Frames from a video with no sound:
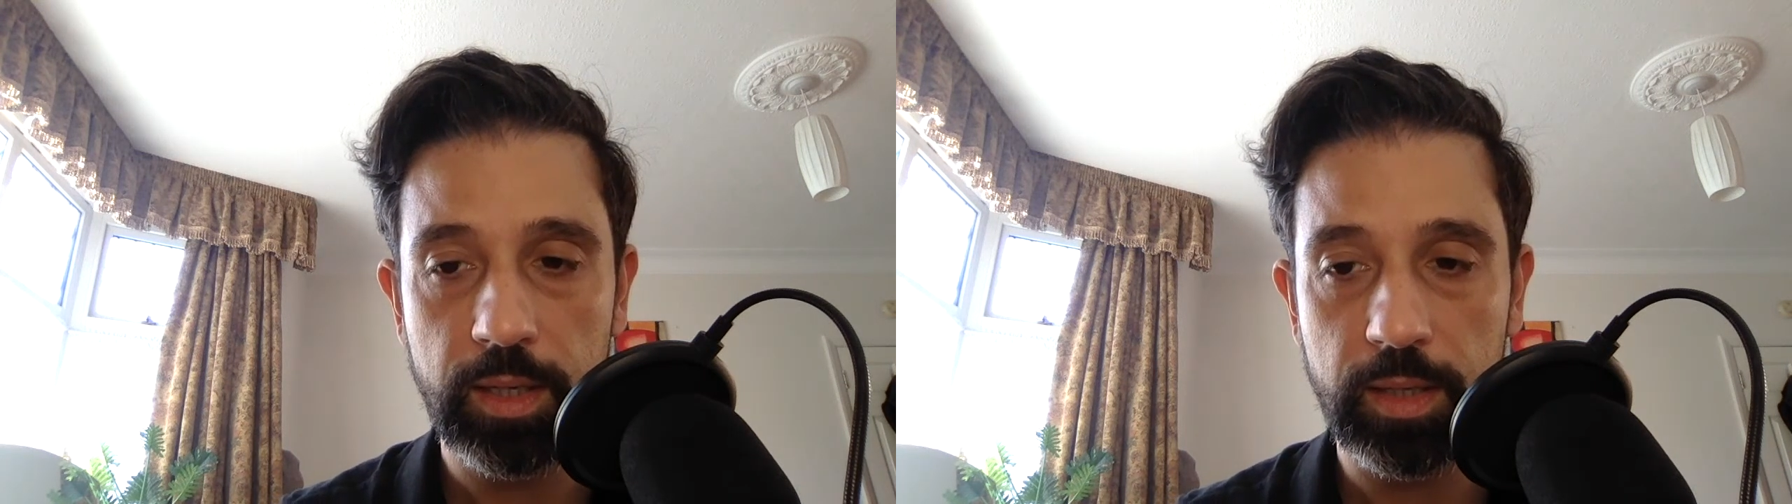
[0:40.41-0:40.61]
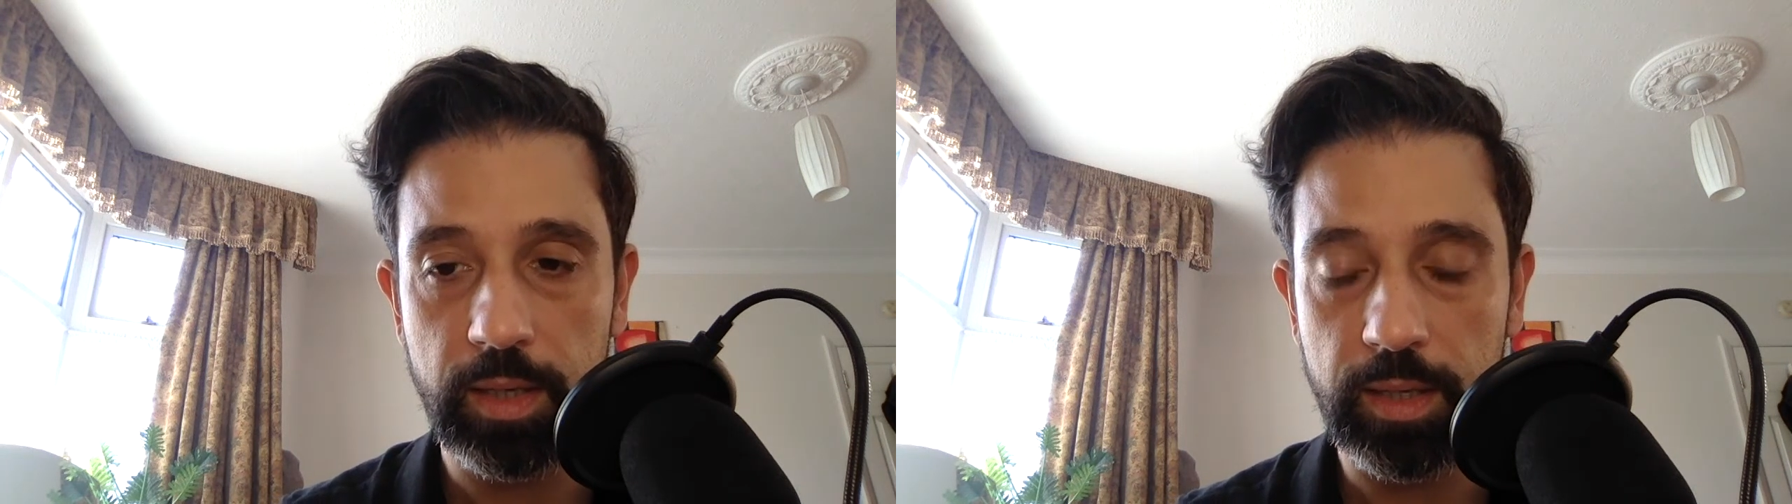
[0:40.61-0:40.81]

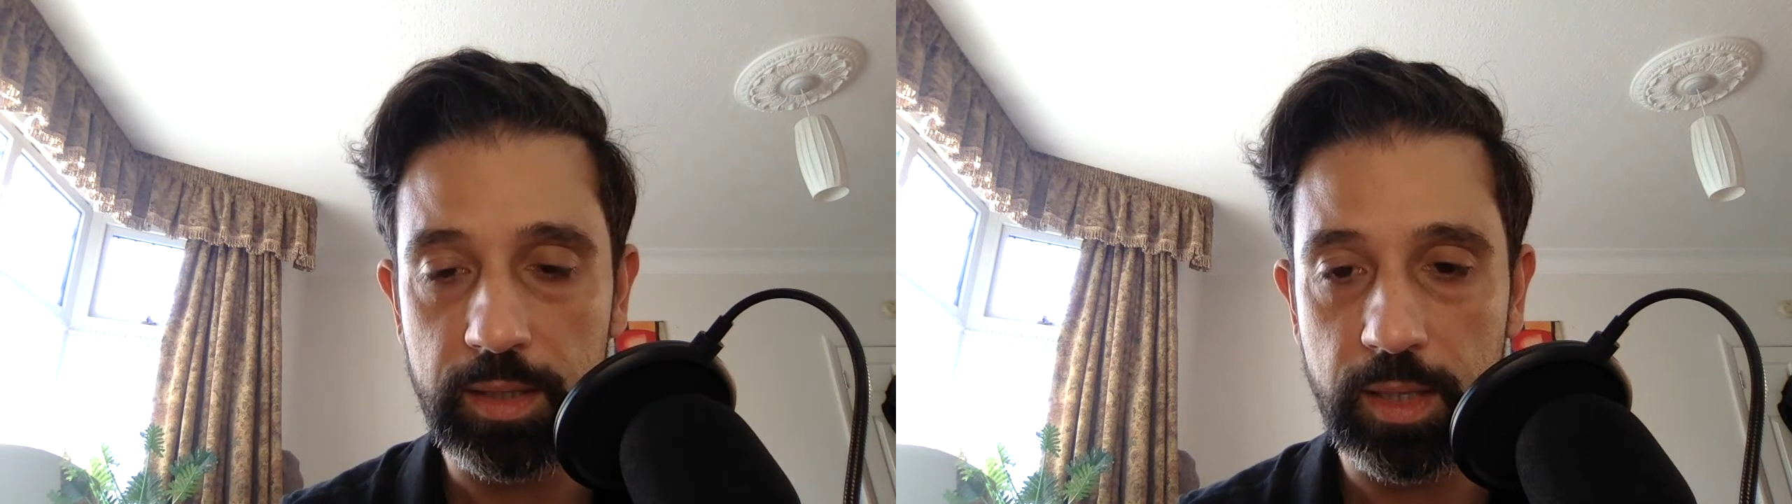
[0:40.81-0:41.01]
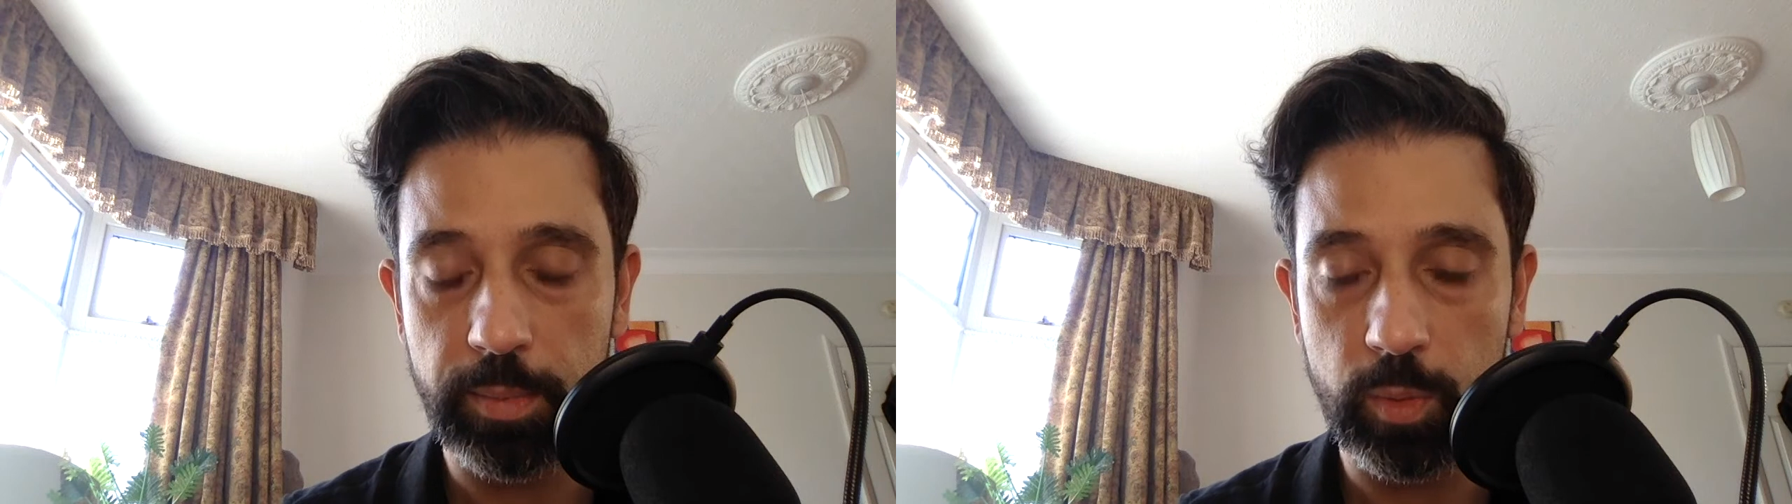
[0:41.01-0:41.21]
in the next
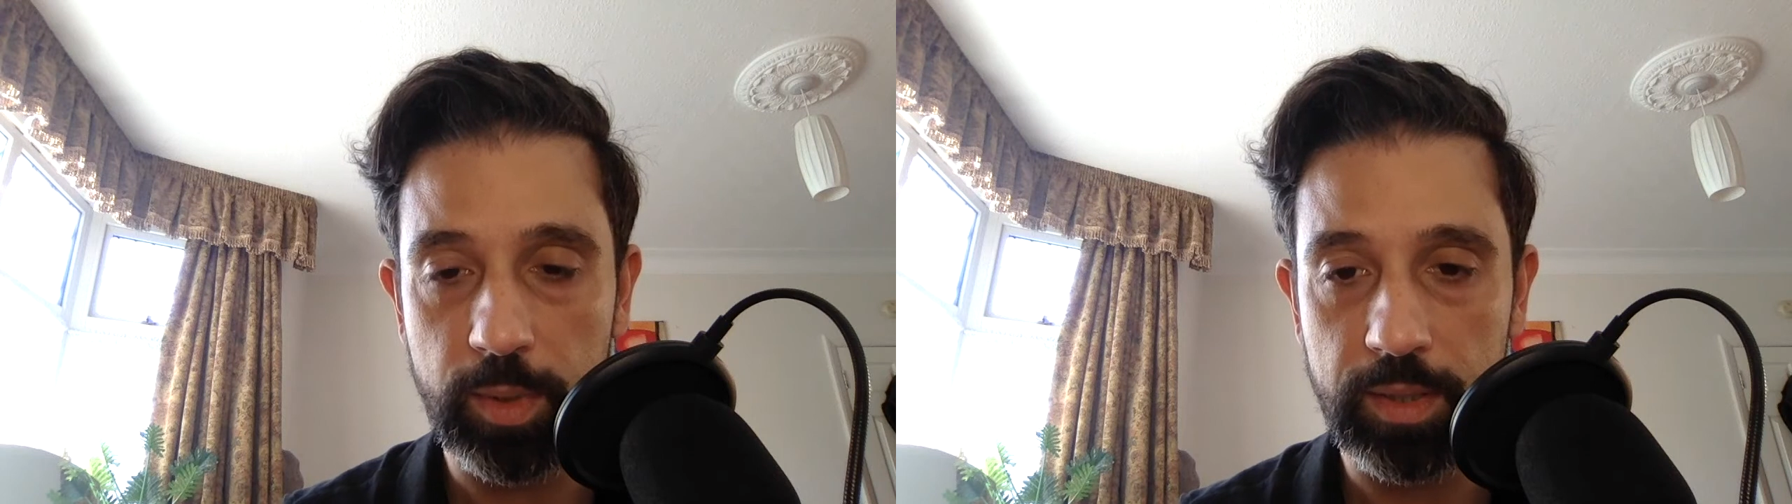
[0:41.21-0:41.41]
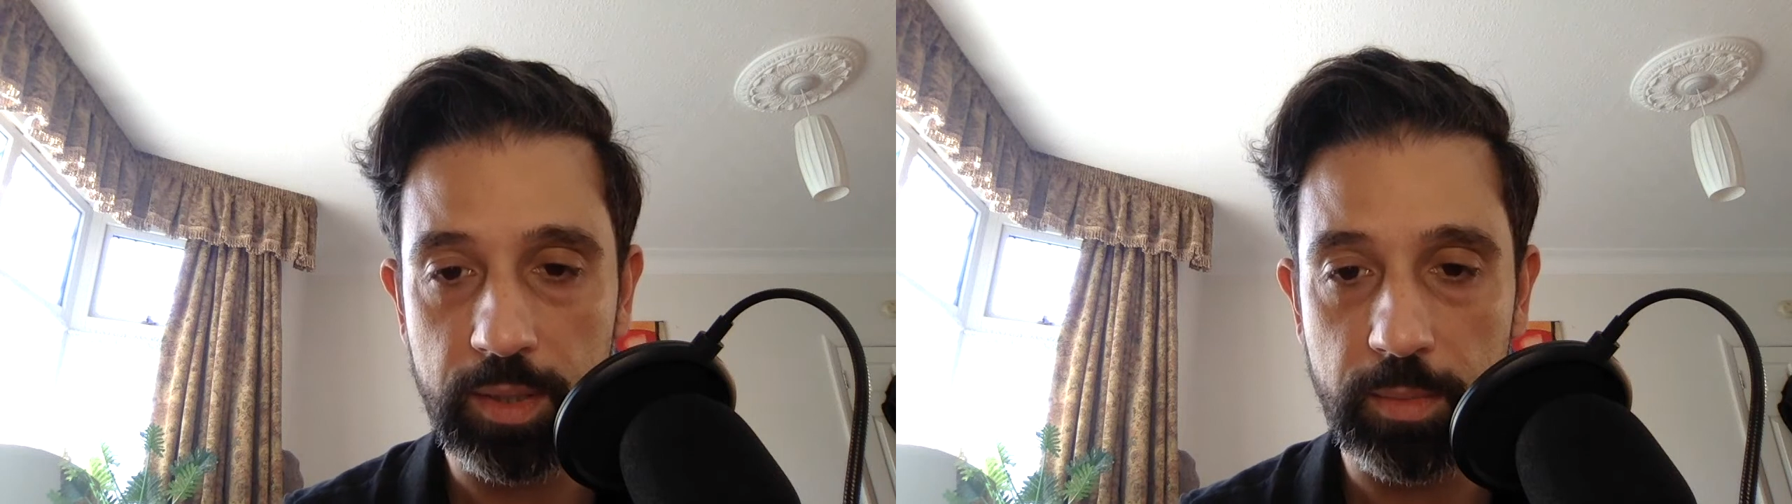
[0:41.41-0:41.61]
couple of weeks and